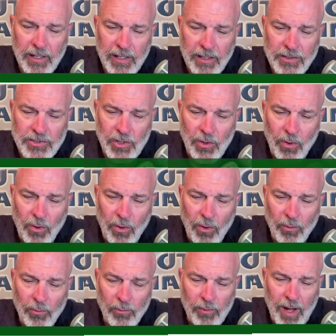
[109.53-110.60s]

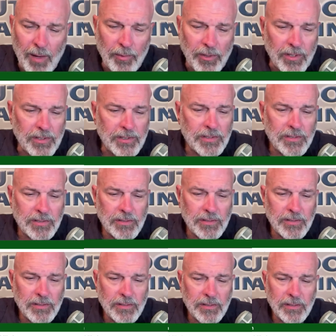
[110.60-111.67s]
Joel Roberts.
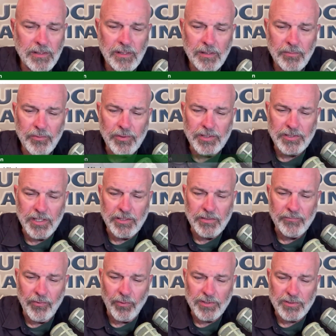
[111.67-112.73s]
Appreciate you
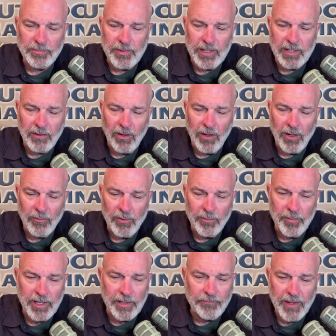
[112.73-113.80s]
folks being along with
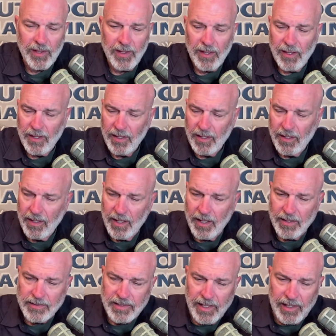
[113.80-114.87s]
me
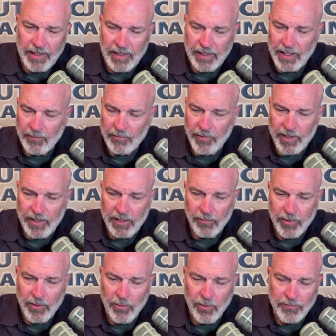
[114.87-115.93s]
as I uh, get ready to
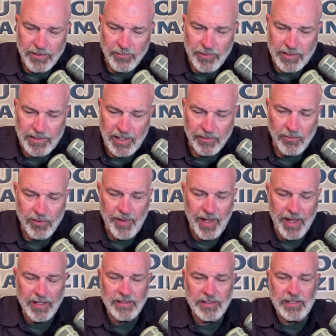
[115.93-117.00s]
record this week's Outdoor
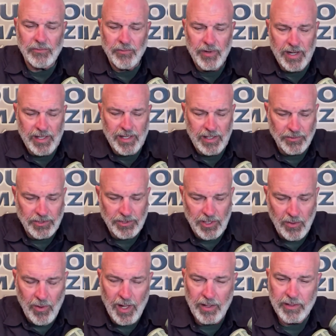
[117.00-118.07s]
Magazine radio
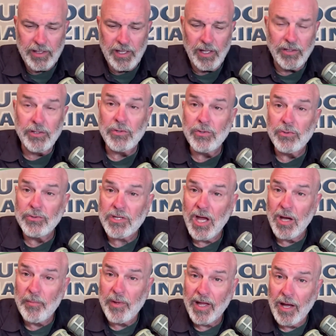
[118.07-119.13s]
show. I'll tell you who's
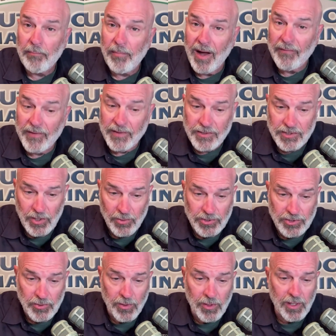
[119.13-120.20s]
coming up on the show
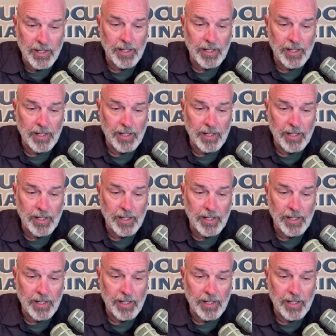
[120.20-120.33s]
shortly.